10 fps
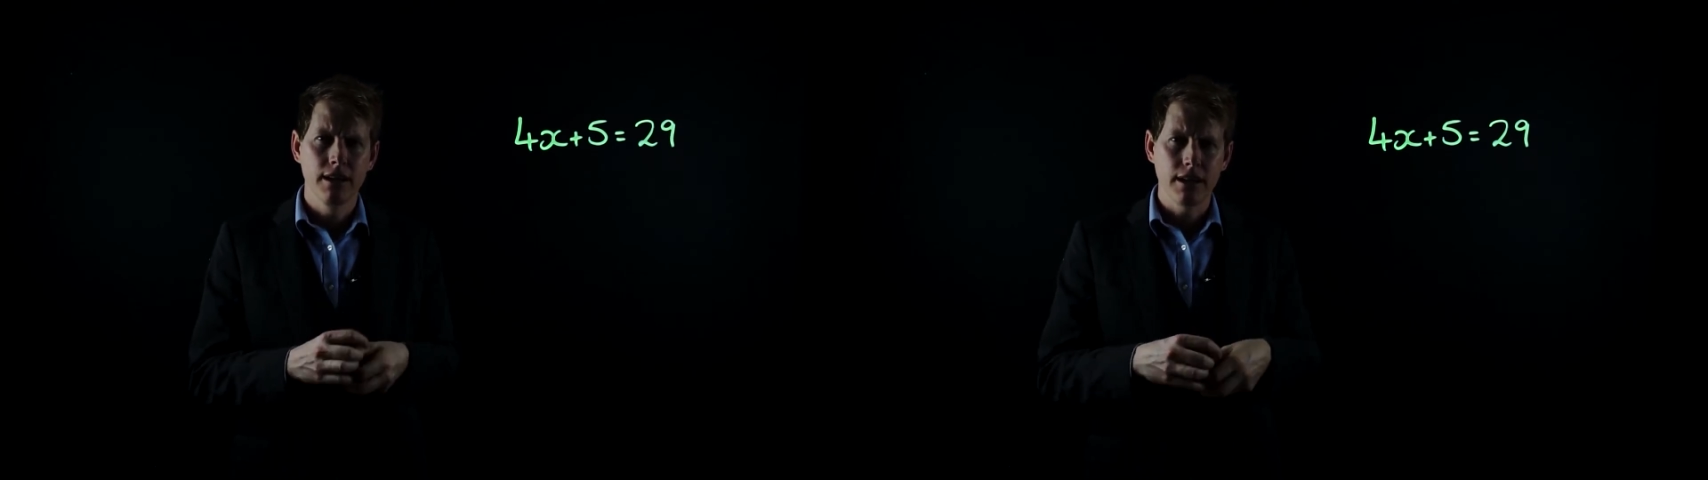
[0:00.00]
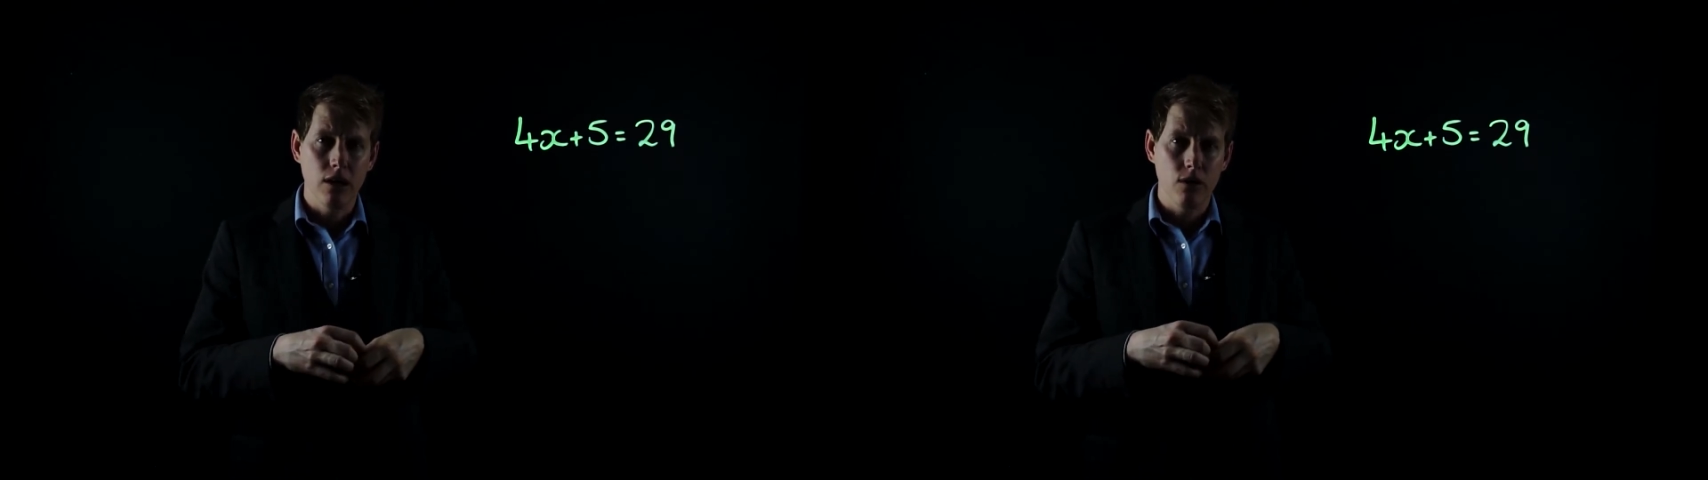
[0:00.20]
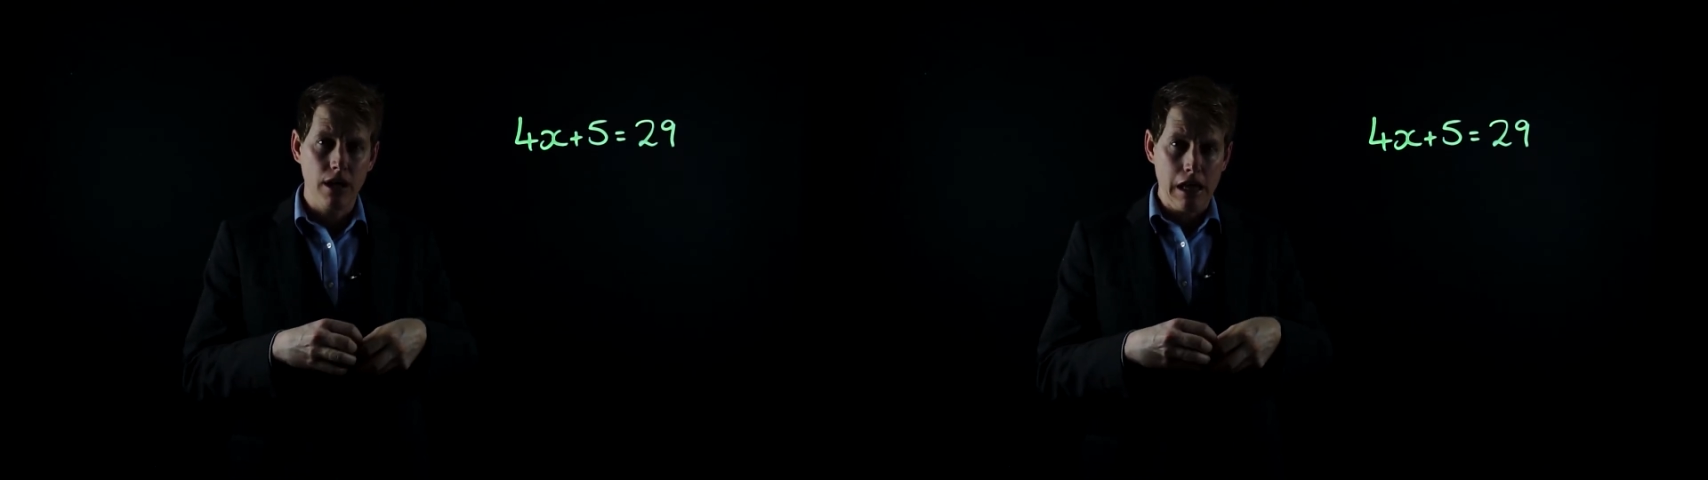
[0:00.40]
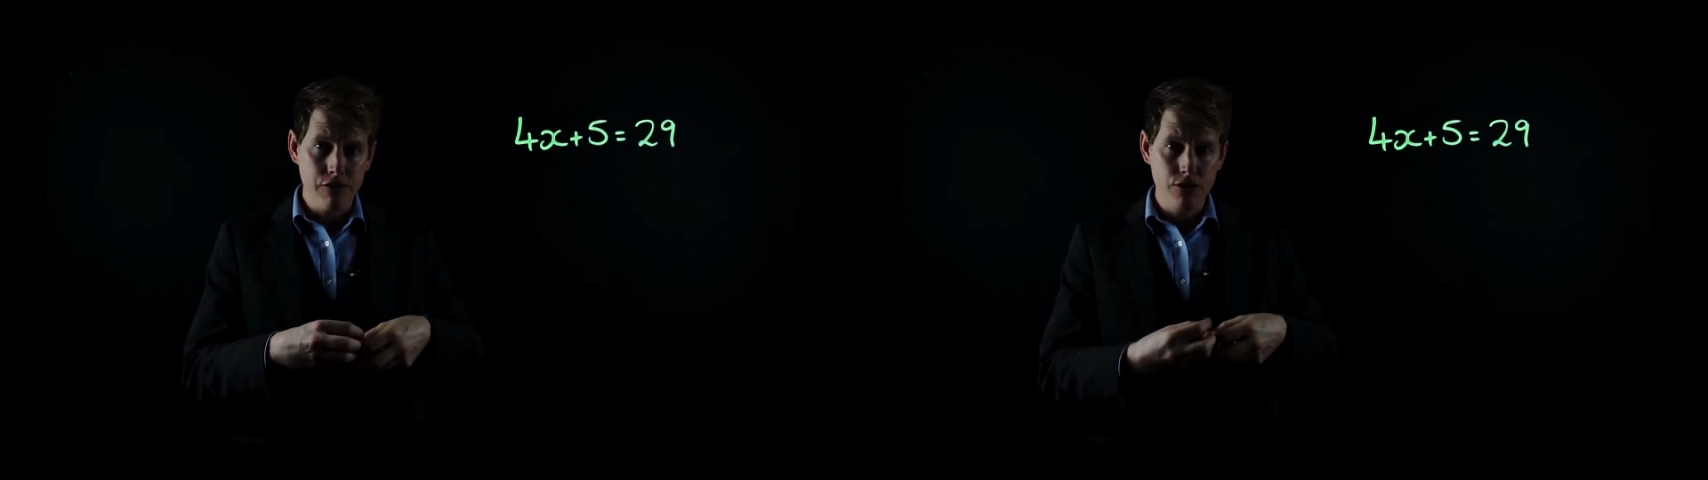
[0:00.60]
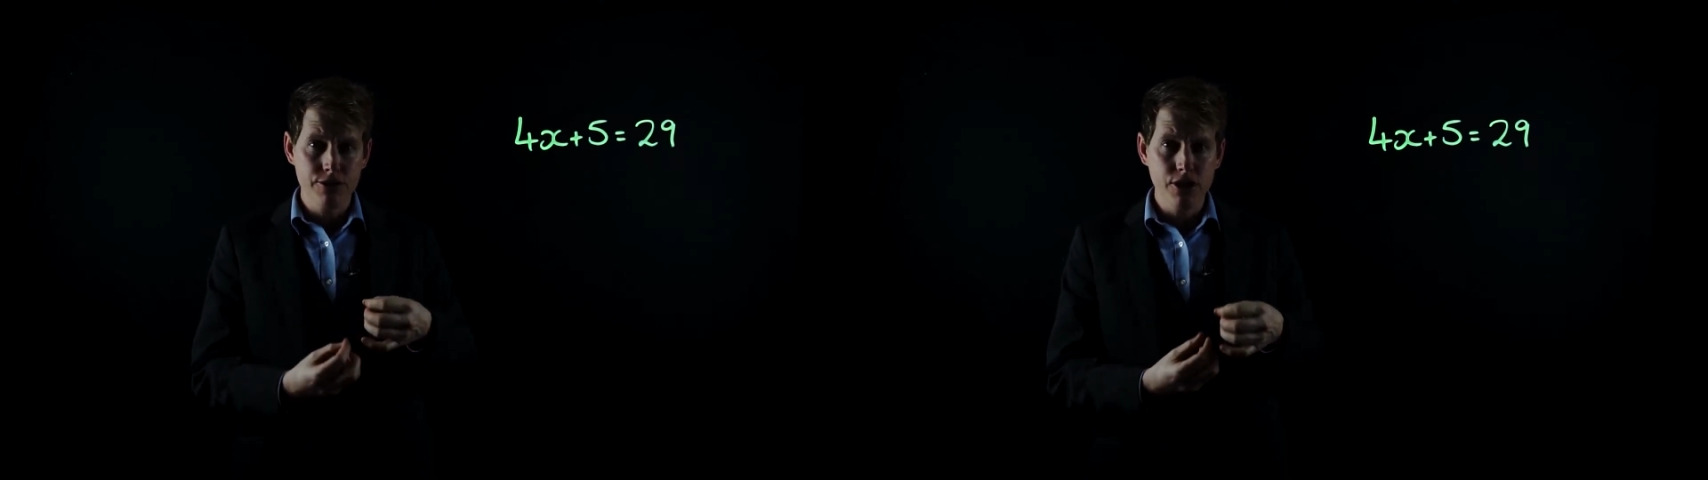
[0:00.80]
Now,
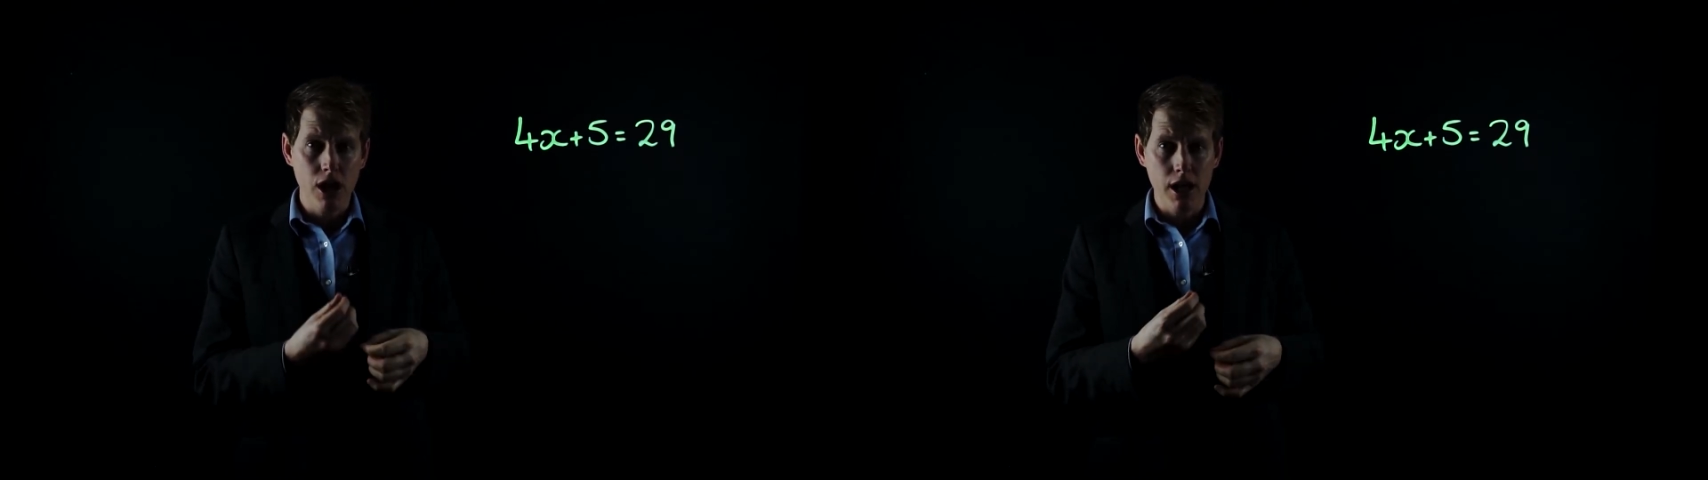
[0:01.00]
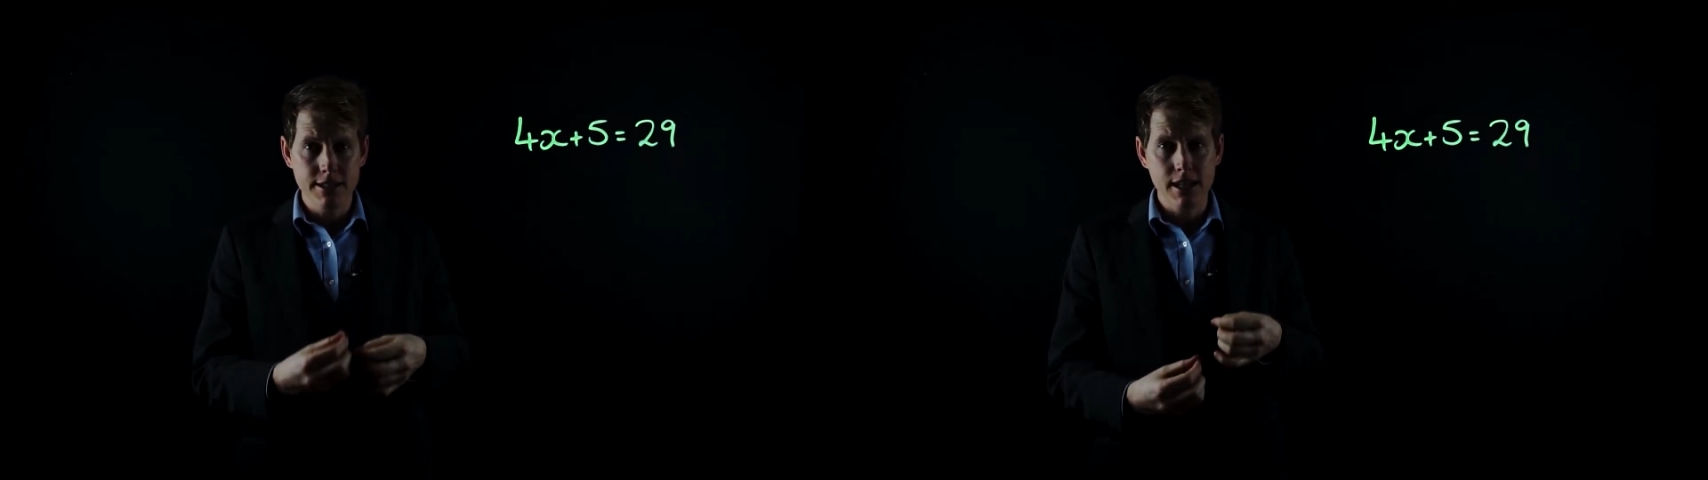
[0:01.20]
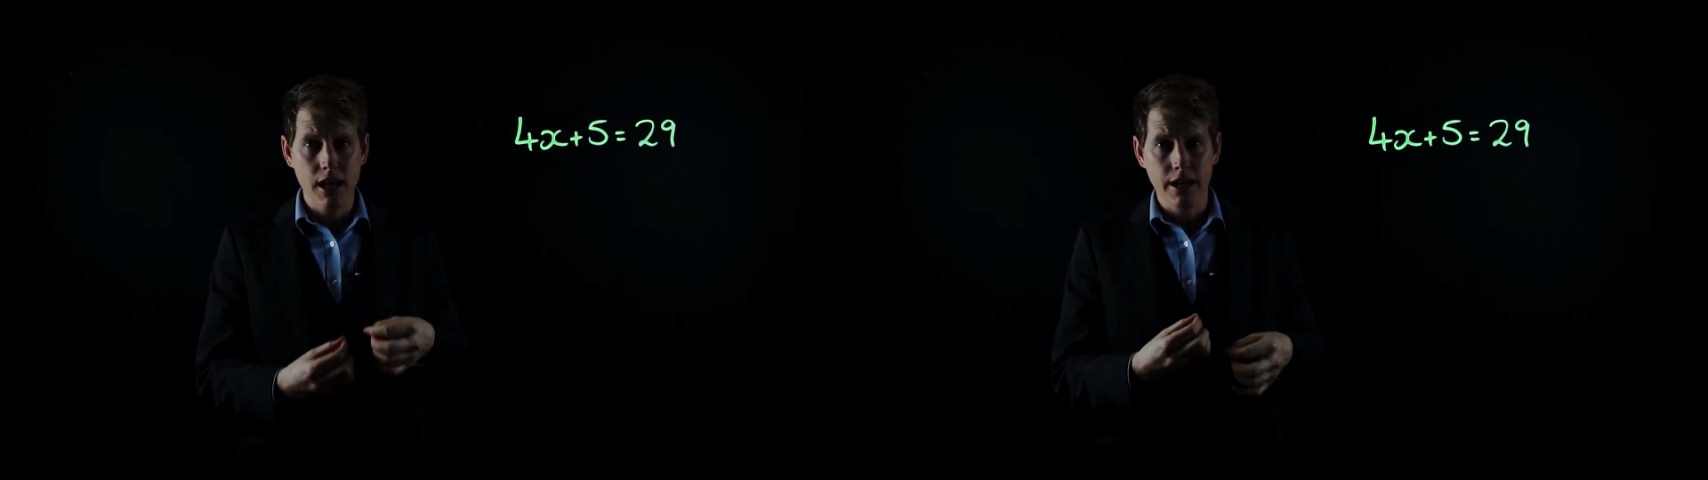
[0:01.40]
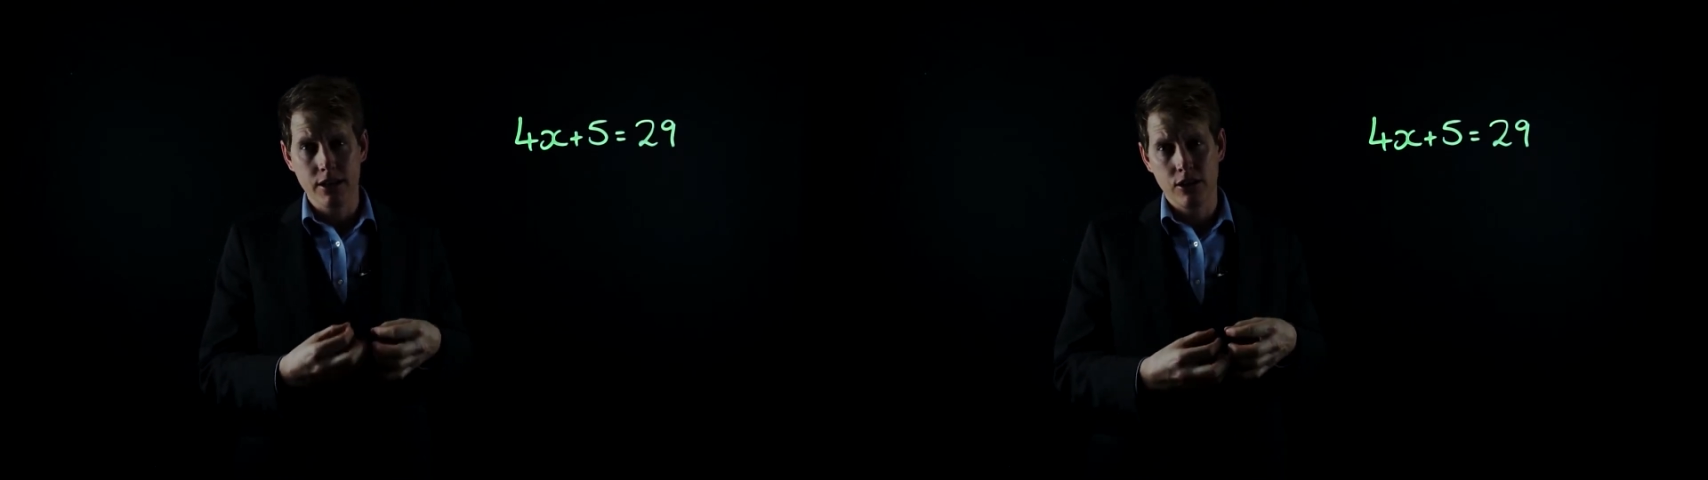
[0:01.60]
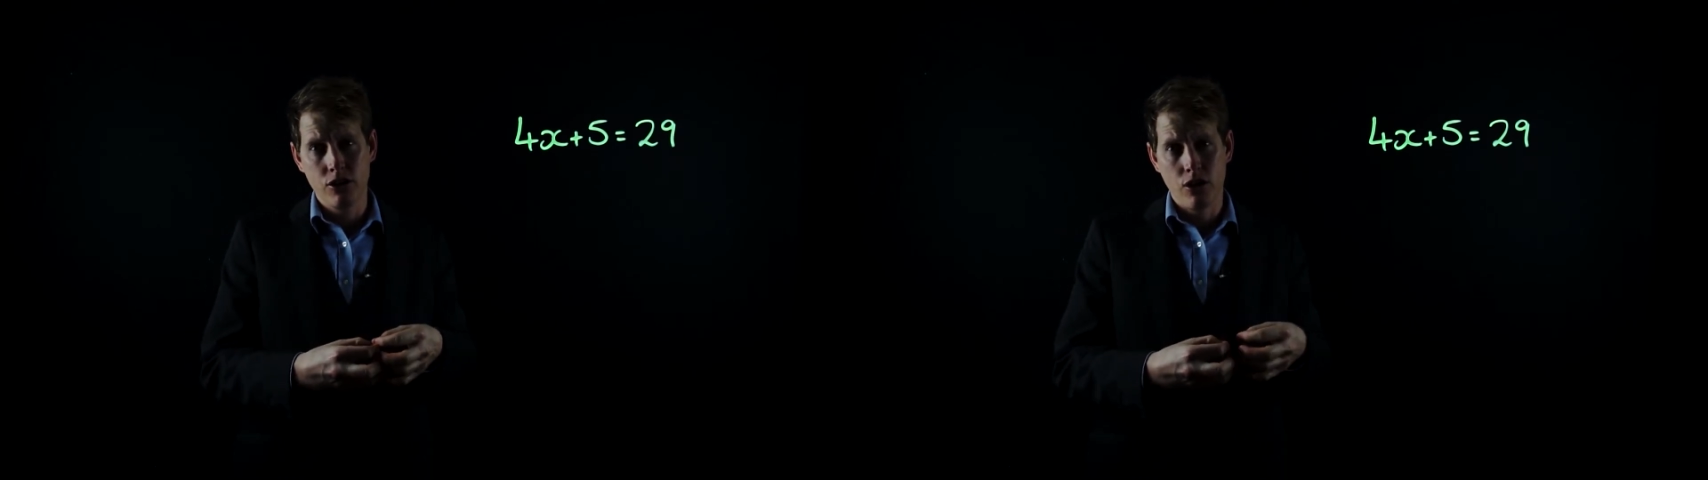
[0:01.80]
if you start
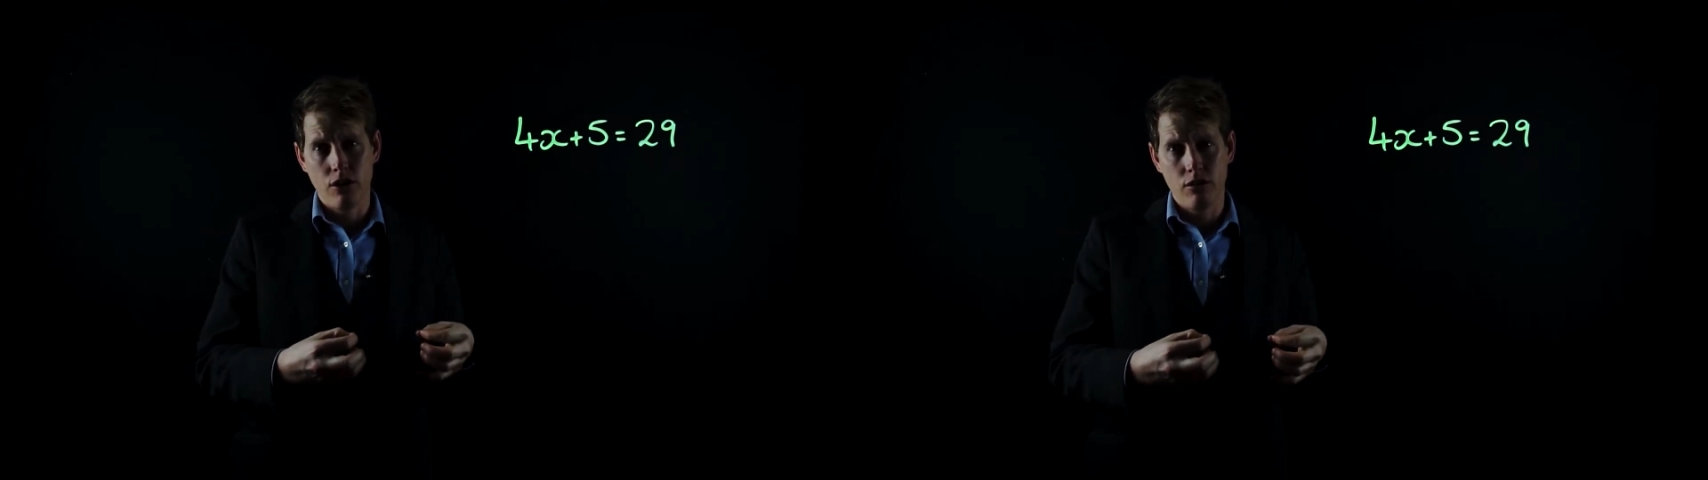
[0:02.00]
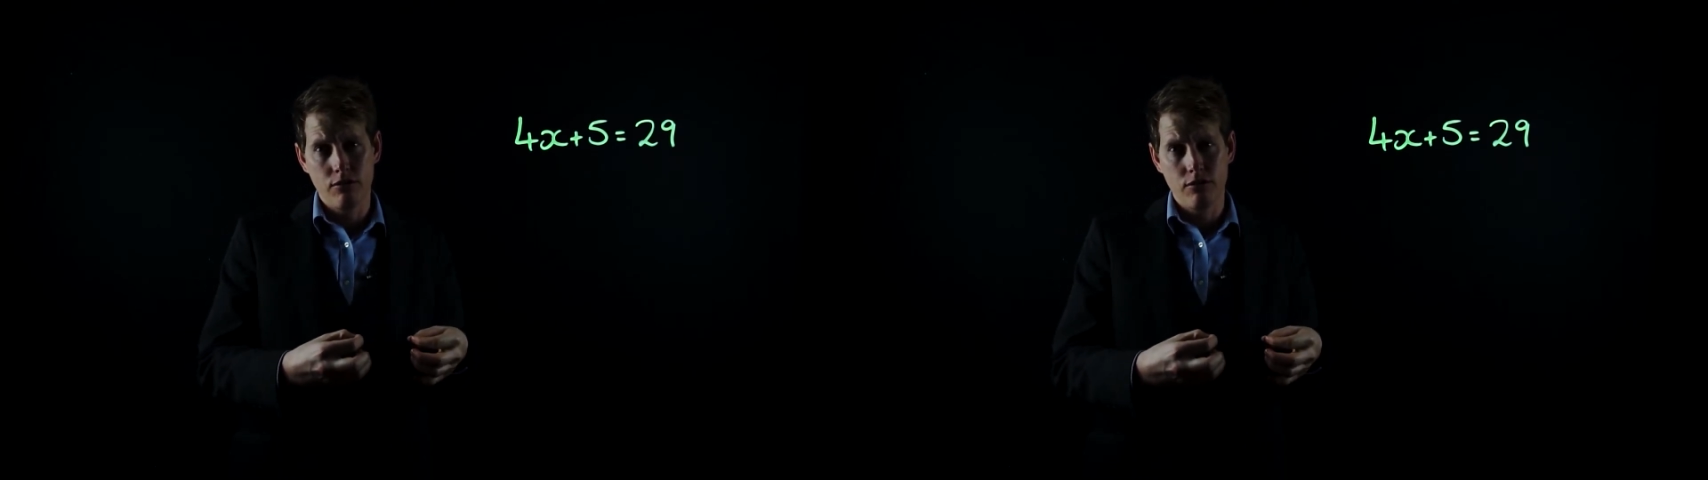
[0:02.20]
untying the knot